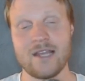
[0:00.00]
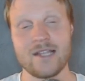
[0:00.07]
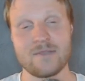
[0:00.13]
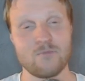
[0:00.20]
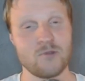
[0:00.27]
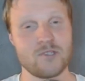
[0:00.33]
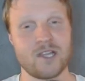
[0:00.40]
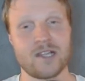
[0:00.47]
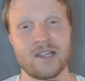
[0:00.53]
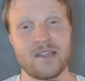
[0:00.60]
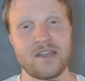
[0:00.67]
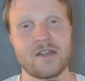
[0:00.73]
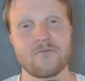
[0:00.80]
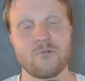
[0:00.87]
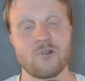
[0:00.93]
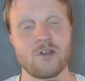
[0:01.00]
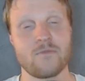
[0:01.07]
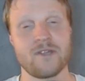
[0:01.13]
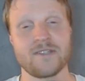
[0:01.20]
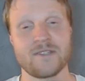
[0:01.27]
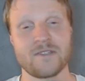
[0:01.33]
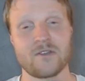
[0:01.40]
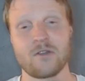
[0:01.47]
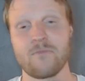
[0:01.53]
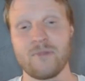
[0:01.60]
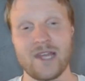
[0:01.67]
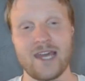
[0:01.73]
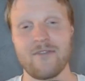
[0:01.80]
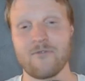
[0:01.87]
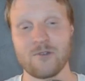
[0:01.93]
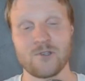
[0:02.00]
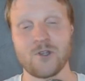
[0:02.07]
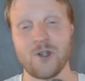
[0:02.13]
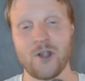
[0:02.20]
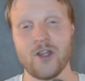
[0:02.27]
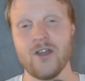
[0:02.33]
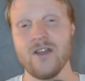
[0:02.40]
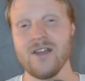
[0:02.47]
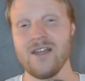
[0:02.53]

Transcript: It's most likely that Raul Jimenez is going to play for sure.